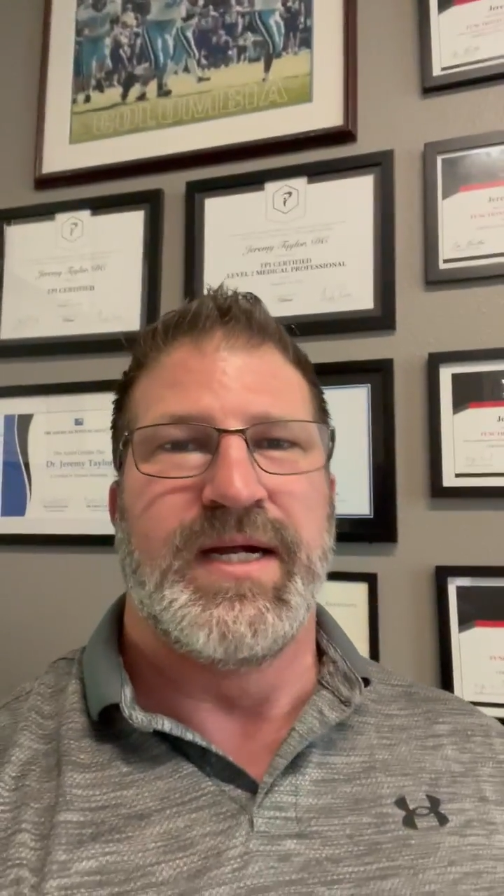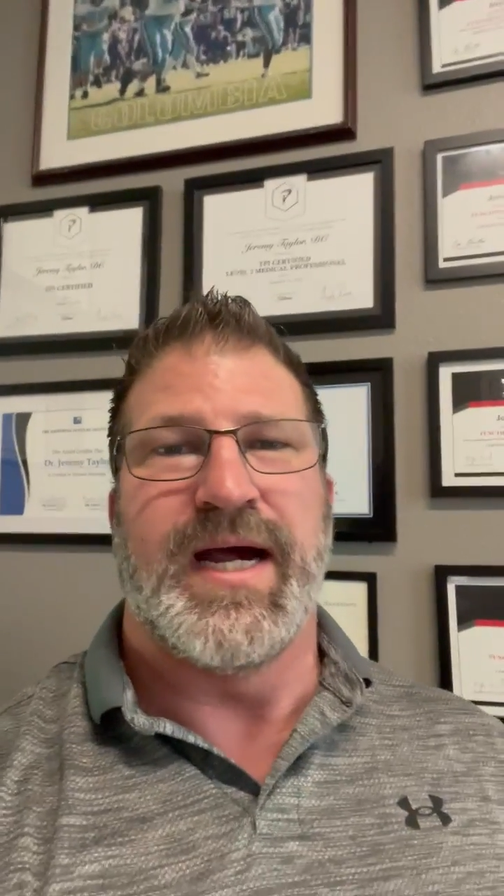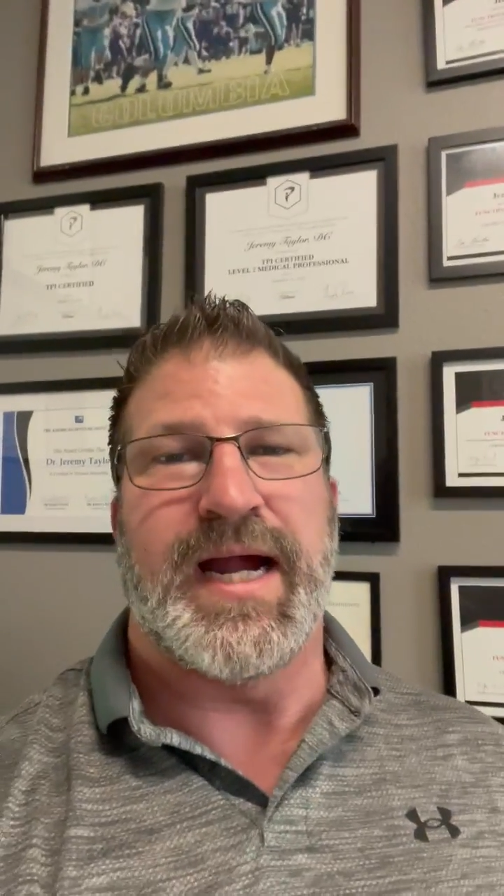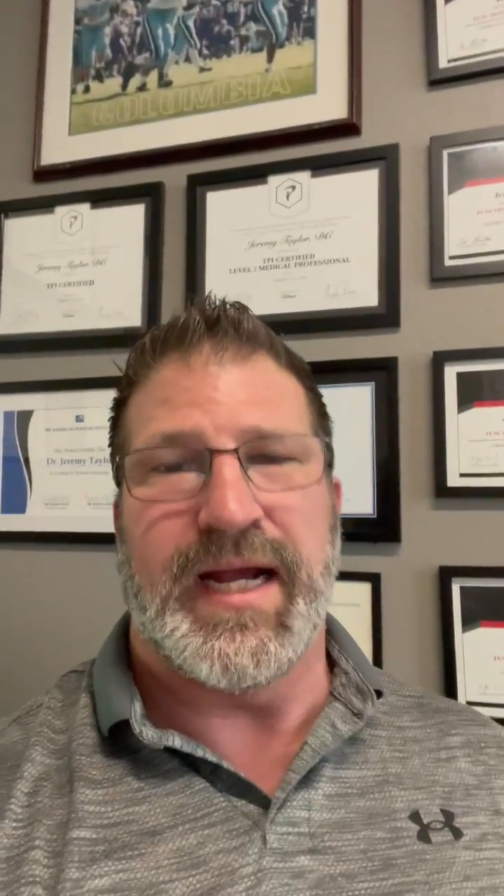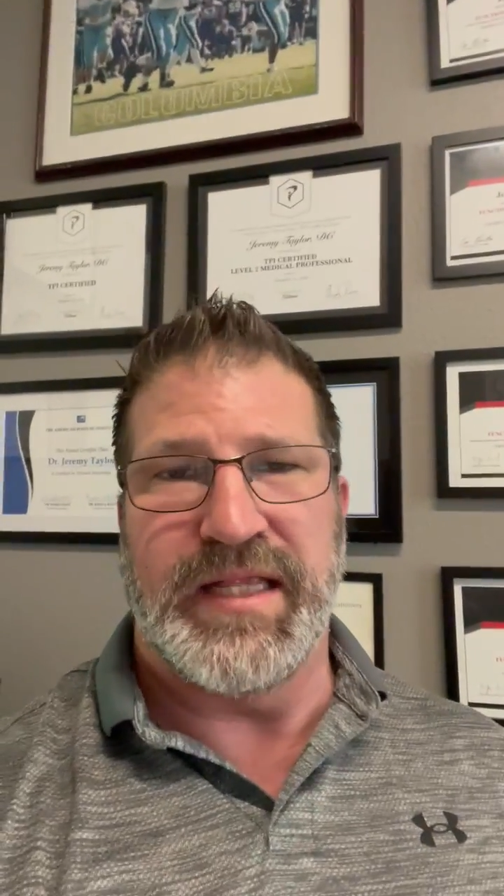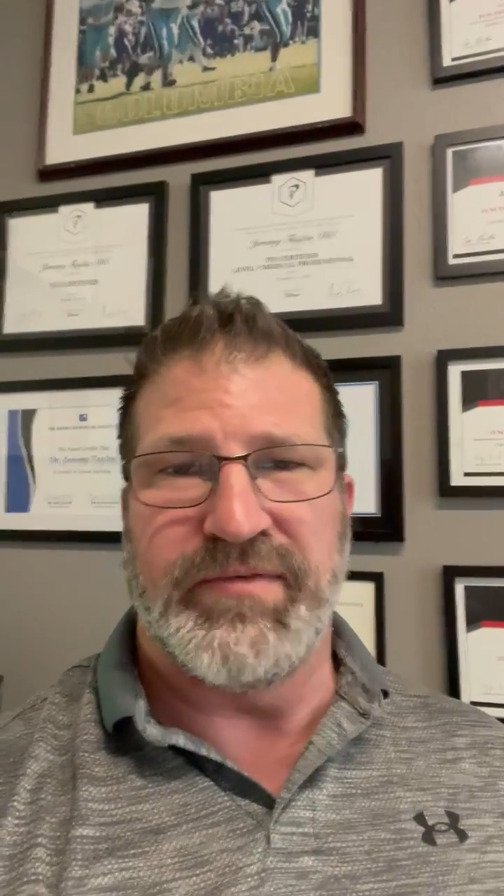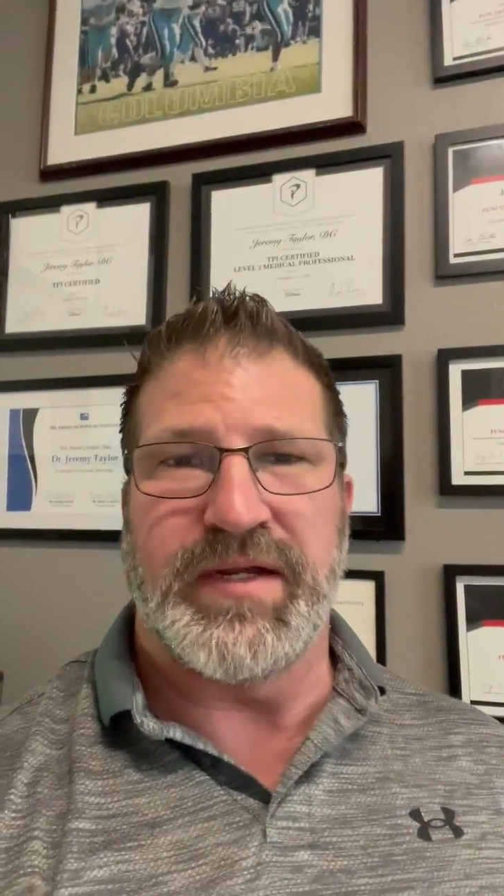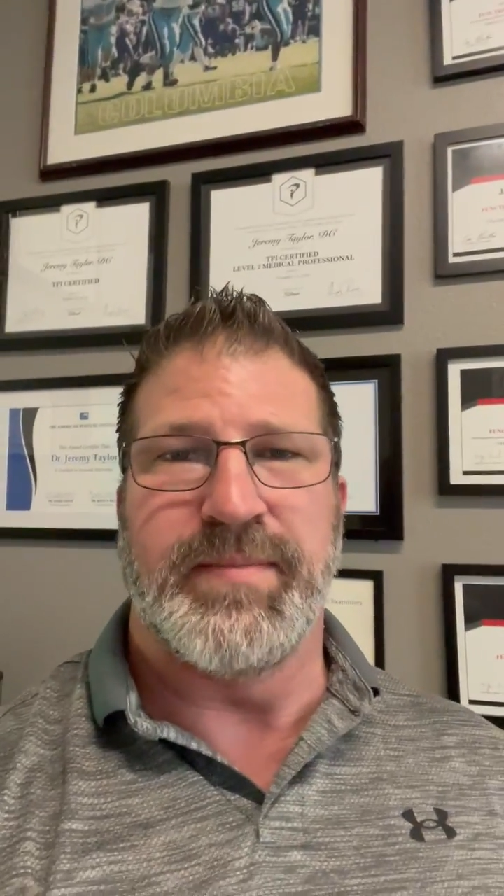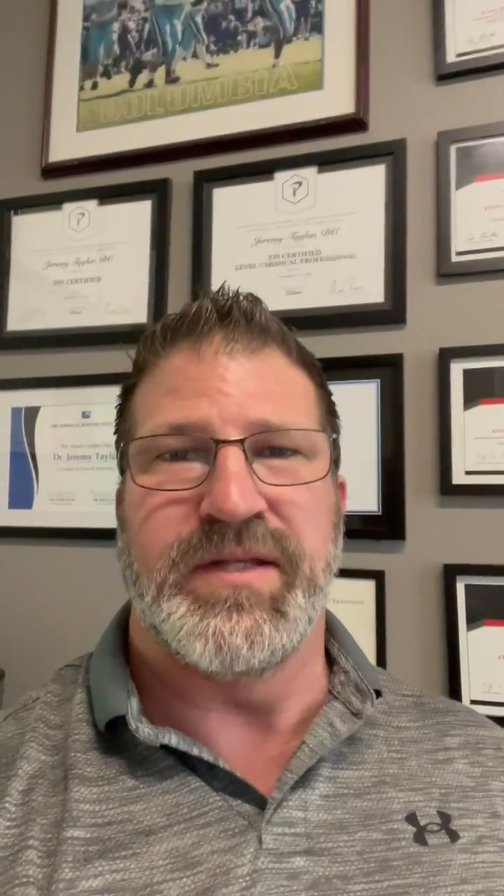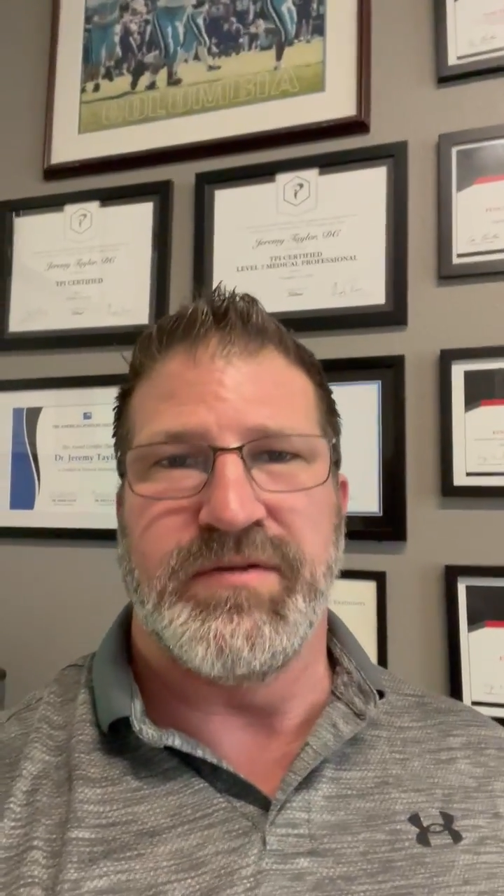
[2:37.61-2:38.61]
I highly
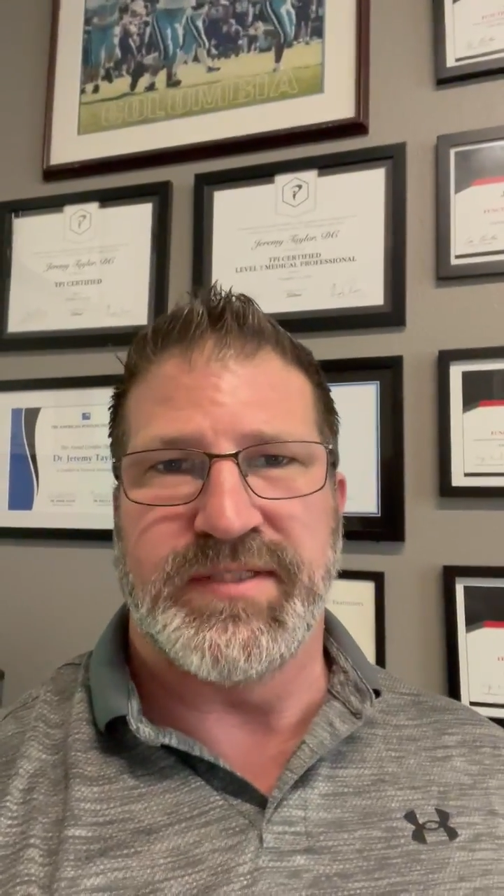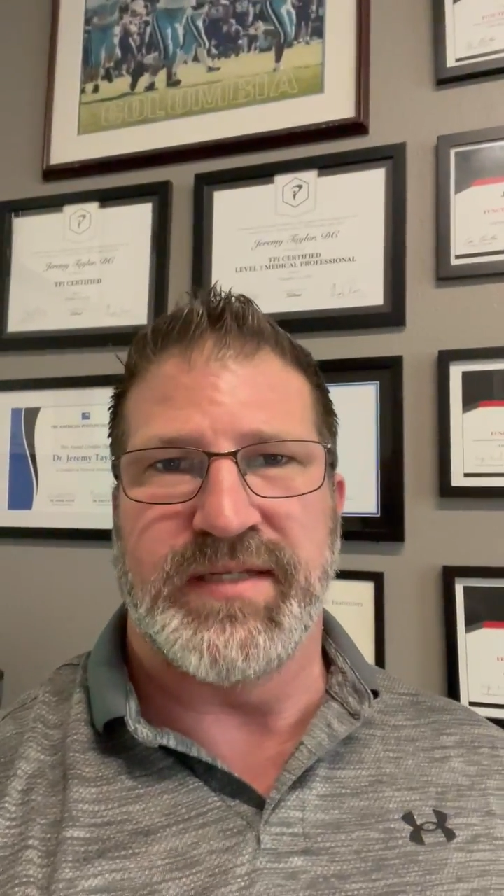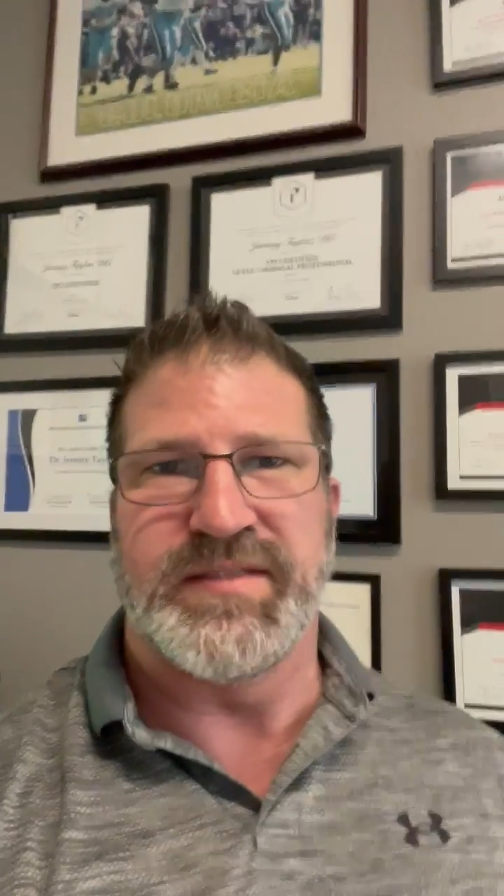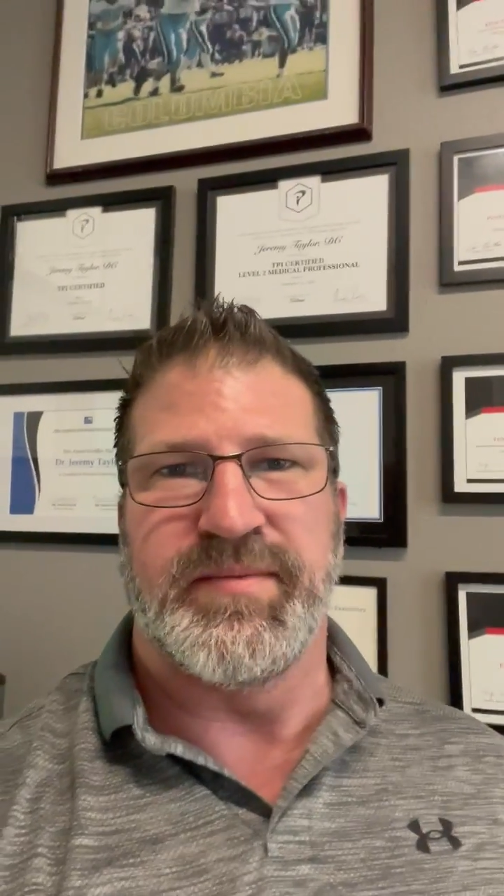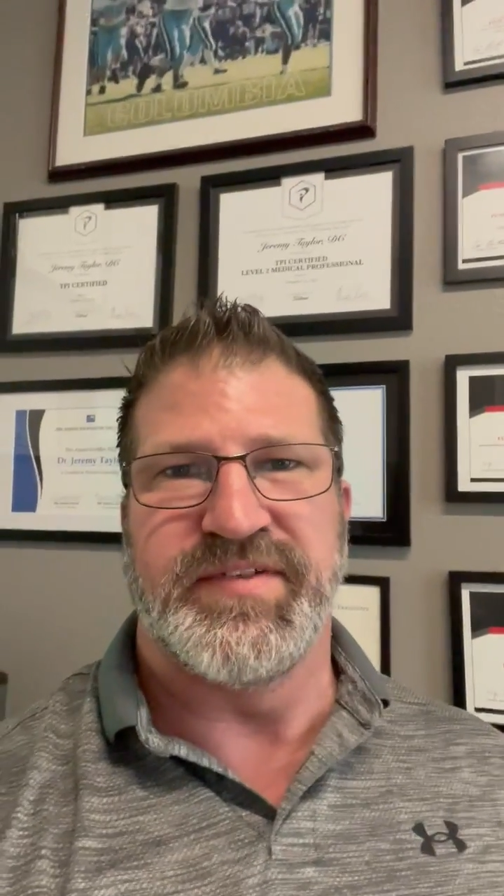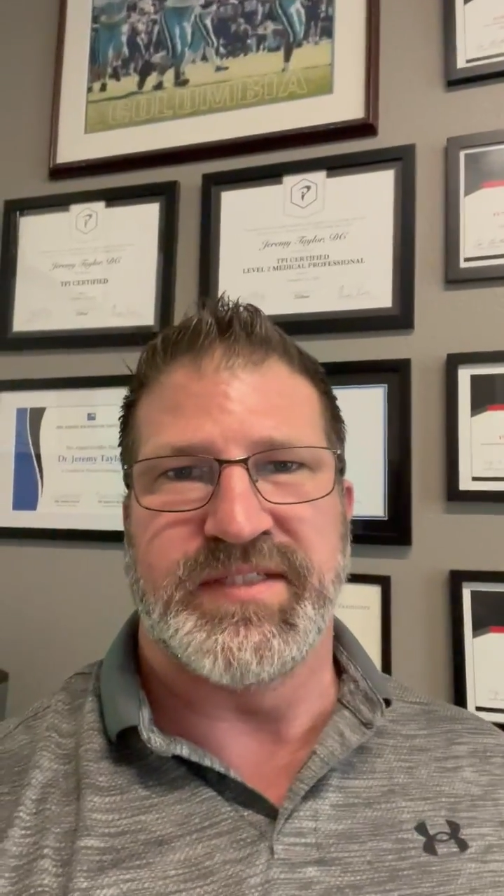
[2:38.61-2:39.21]
recommend you attend some of his